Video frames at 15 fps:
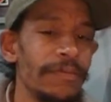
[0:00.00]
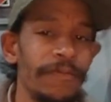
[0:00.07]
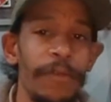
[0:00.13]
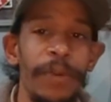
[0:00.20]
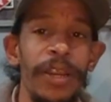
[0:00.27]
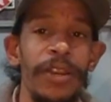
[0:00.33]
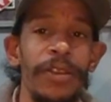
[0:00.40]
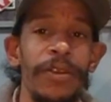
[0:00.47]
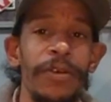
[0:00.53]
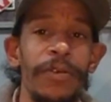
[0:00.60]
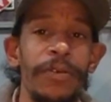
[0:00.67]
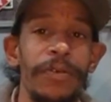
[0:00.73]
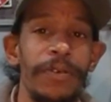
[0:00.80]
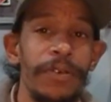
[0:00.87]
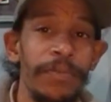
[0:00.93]
From me to
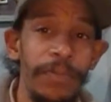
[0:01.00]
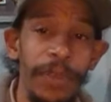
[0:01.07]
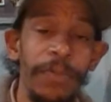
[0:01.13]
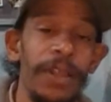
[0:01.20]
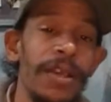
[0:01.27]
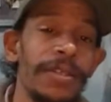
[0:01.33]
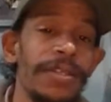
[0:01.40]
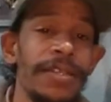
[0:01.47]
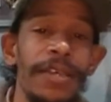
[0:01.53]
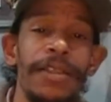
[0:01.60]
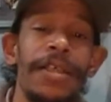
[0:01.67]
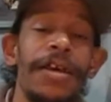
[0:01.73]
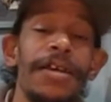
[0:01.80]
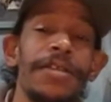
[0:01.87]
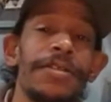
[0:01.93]
you, be blessed,
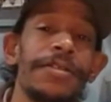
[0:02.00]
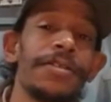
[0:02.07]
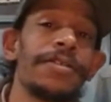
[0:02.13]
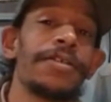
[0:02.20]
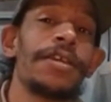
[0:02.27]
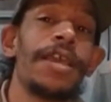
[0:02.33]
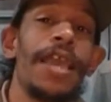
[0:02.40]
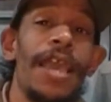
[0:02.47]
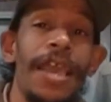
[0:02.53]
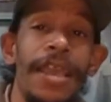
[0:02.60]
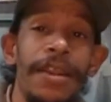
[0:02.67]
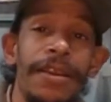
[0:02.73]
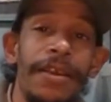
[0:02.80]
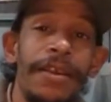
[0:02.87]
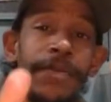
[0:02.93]
tight lines,
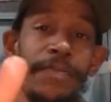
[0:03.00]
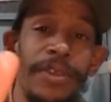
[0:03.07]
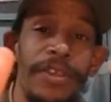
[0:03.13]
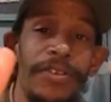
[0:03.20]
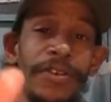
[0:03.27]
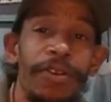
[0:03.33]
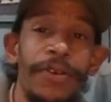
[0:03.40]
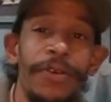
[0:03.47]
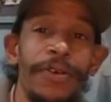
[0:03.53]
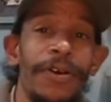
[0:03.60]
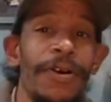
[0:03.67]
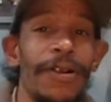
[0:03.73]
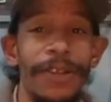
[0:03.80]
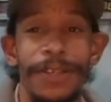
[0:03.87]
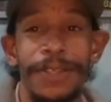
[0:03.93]
and peace all you
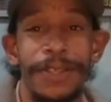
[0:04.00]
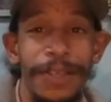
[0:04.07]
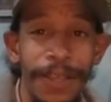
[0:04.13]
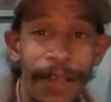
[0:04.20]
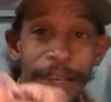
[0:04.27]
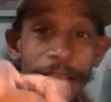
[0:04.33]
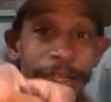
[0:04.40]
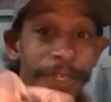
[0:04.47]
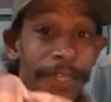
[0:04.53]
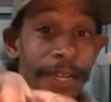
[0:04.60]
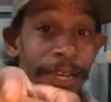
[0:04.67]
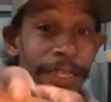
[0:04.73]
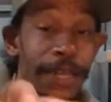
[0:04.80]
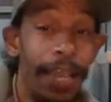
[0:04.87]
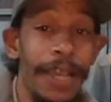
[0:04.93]
hookaholics. I'll catch you on the
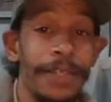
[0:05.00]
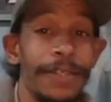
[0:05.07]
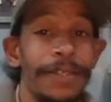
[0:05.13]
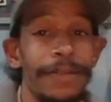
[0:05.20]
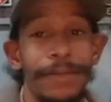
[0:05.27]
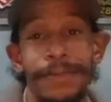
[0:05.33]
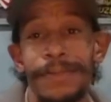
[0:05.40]
next cast.